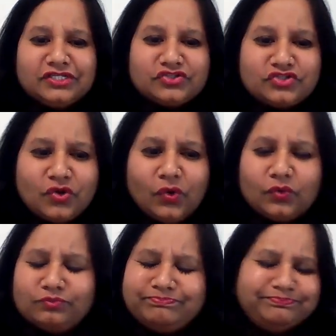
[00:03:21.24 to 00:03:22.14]

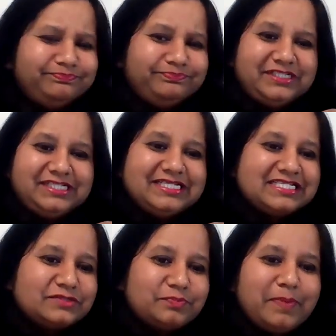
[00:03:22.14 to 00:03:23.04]
So
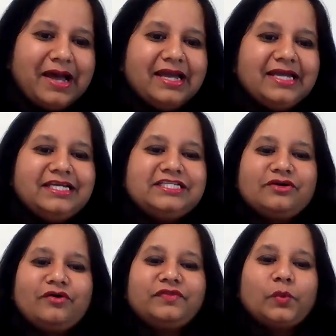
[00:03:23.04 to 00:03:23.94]

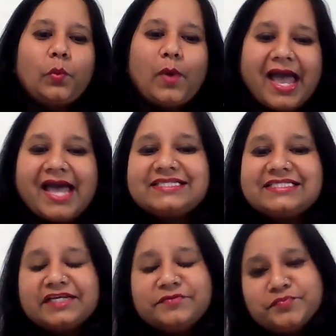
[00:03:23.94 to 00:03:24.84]
despite of the
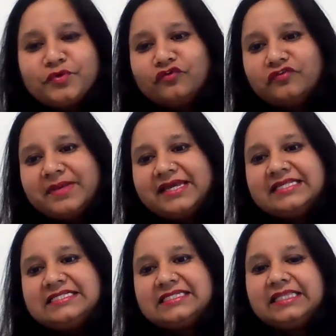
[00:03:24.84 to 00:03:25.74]
vast
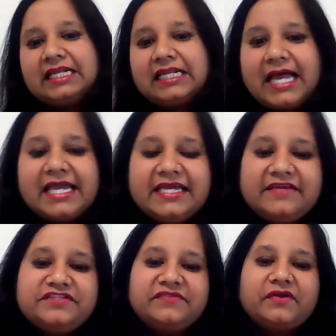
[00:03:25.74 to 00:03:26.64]
improvements in the
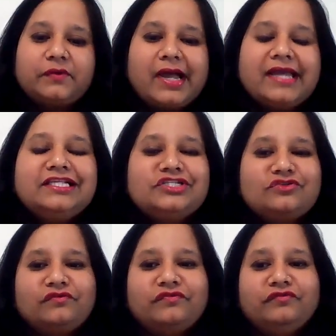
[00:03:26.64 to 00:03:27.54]
lives and the
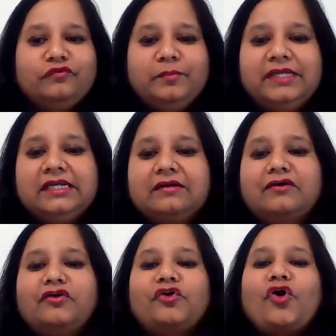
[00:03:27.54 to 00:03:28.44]
rights of women
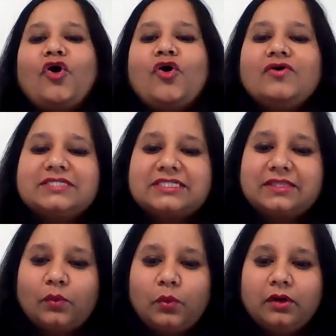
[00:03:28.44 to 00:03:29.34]
across
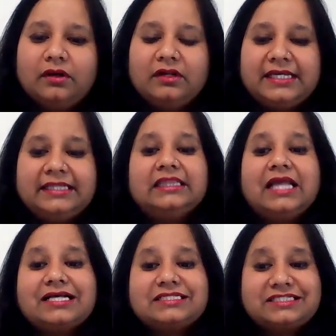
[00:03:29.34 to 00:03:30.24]
the world in
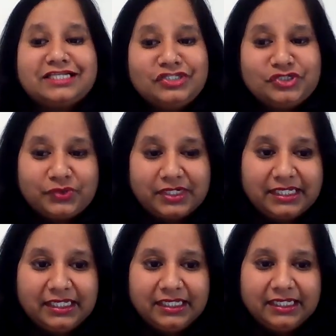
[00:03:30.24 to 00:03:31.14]
last
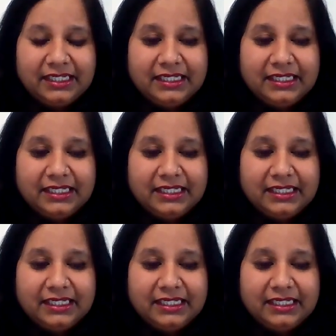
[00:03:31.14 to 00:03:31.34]
century,